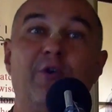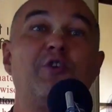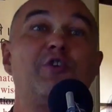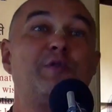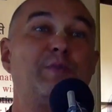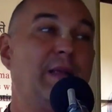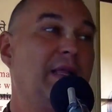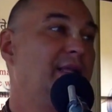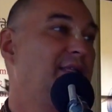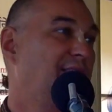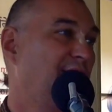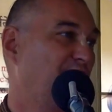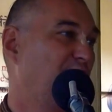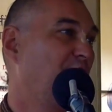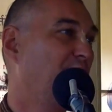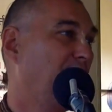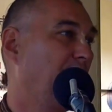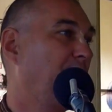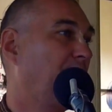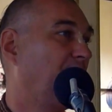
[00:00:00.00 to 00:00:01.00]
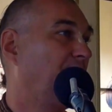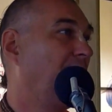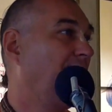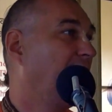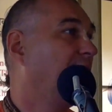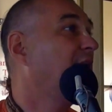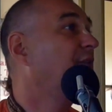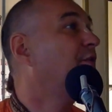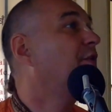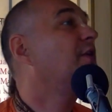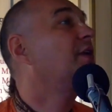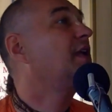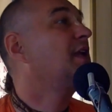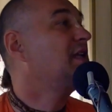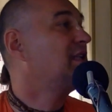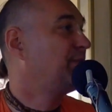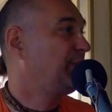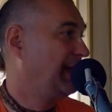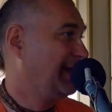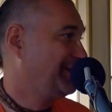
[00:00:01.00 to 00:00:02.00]
those places should be provided for
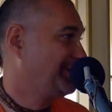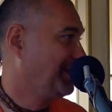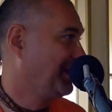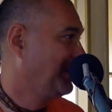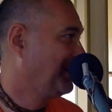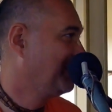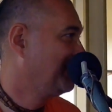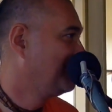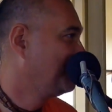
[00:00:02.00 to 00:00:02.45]
His pleasure.